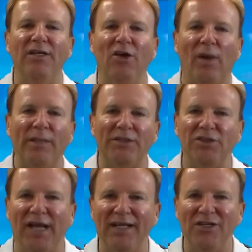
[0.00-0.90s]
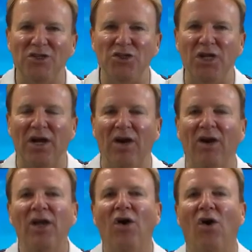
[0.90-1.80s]
video. I'm excited to
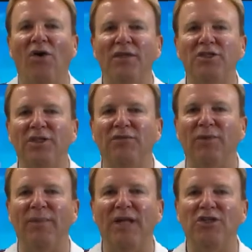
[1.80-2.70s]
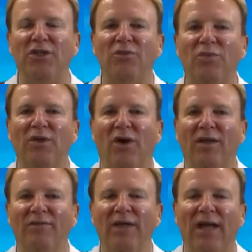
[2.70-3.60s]
share all this information with
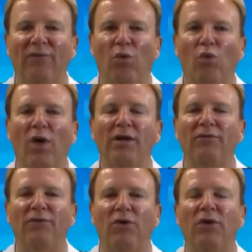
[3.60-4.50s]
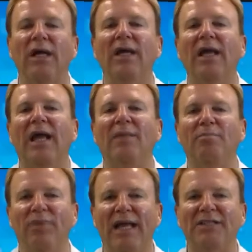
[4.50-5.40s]
all of you. Have a wonderful and